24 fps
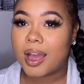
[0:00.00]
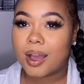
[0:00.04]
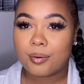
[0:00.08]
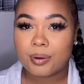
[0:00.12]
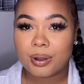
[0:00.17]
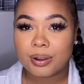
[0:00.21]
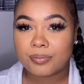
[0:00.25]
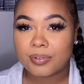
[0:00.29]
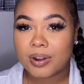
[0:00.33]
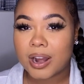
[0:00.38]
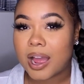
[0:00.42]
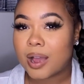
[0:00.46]

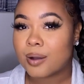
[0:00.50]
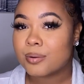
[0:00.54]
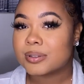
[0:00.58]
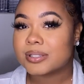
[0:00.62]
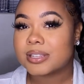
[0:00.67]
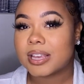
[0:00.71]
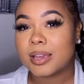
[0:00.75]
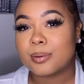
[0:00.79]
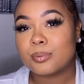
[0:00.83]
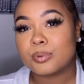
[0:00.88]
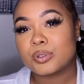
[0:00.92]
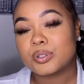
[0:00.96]
However, I was
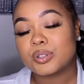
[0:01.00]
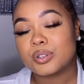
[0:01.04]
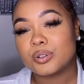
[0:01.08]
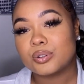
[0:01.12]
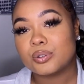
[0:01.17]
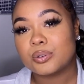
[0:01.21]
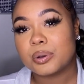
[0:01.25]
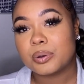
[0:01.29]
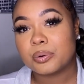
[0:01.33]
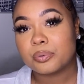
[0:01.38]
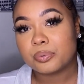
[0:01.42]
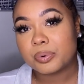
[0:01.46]
able
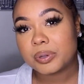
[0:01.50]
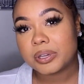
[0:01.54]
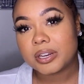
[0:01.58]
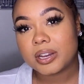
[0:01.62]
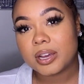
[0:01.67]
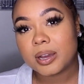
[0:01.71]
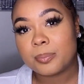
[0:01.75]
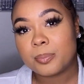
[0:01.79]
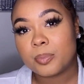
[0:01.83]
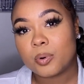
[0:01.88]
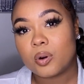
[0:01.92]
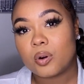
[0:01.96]
to read
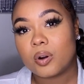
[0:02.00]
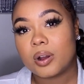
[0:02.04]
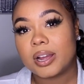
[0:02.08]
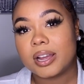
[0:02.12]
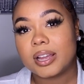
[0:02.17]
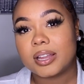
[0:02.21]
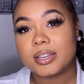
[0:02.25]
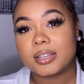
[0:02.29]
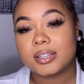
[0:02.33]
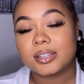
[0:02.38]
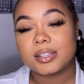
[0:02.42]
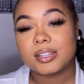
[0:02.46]
up
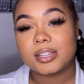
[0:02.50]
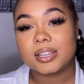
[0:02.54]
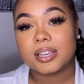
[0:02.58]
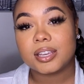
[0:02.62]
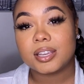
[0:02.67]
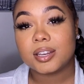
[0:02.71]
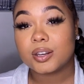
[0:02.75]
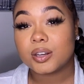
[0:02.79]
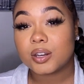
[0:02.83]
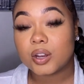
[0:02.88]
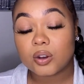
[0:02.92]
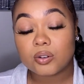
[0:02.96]
on the
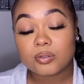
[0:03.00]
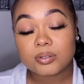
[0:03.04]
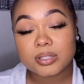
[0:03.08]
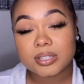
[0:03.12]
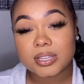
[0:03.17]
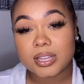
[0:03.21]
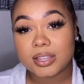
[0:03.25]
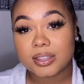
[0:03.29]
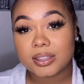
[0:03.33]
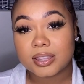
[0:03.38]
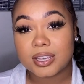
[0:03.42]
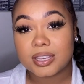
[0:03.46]
notes
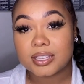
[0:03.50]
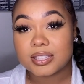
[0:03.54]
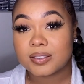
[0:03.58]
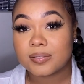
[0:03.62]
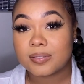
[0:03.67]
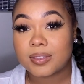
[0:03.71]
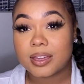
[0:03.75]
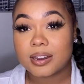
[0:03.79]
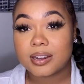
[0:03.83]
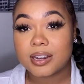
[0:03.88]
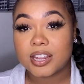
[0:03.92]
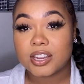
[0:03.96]
and things of
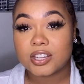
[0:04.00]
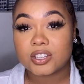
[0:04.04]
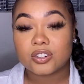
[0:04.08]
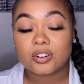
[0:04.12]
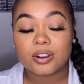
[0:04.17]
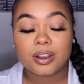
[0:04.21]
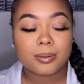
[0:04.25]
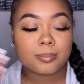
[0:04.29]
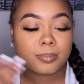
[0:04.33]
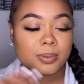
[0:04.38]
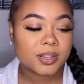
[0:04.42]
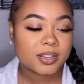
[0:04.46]
that nature,
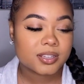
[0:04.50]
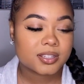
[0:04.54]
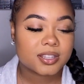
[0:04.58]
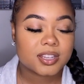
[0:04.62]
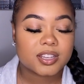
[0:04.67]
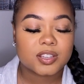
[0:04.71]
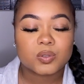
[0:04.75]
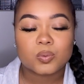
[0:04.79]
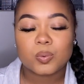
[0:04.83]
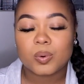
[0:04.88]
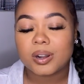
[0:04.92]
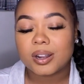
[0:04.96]
and plus
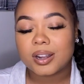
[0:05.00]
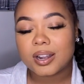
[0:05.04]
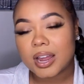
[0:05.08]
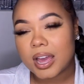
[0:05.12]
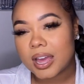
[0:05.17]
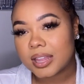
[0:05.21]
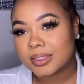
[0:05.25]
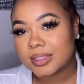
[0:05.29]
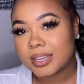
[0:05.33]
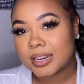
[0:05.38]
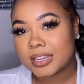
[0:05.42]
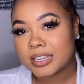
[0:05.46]
these were
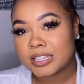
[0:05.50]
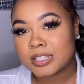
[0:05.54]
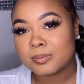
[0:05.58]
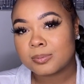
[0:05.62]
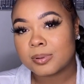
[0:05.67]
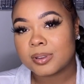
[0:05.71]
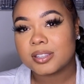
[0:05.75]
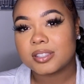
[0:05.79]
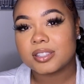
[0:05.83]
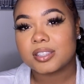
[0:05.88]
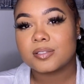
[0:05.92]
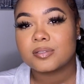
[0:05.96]
not that
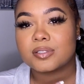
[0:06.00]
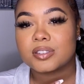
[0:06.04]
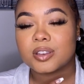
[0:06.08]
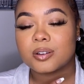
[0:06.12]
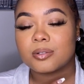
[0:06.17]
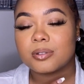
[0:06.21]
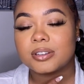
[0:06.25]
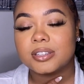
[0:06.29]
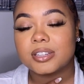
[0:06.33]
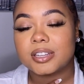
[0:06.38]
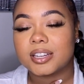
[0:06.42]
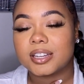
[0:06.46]
expensive, so
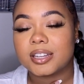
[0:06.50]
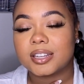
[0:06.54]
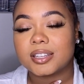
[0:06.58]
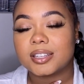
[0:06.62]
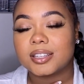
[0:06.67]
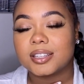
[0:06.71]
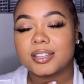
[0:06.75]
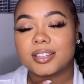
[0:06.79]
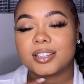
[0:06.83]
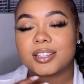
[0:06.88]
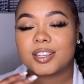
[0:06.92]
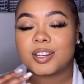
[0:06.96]
it didn't,
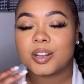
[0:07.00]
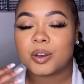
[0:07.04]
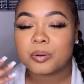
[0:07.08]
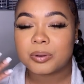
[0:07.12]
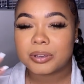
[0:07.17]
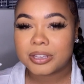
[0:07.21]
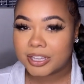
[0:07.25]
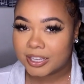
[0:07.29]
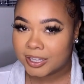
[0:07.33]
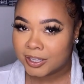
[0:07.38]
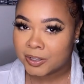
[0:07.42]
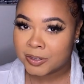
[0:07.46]
you know,
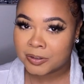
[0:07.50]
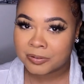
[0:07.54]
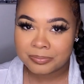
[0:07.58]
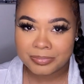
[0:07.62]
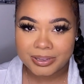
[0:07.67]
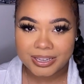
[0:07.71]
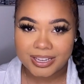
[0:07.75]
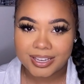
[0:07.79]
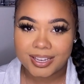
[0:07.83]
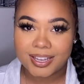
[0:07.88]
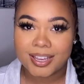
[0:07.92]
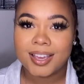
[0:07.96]
kill
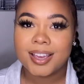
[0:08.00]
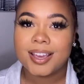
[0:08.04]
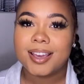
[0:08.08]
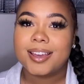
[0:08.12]
me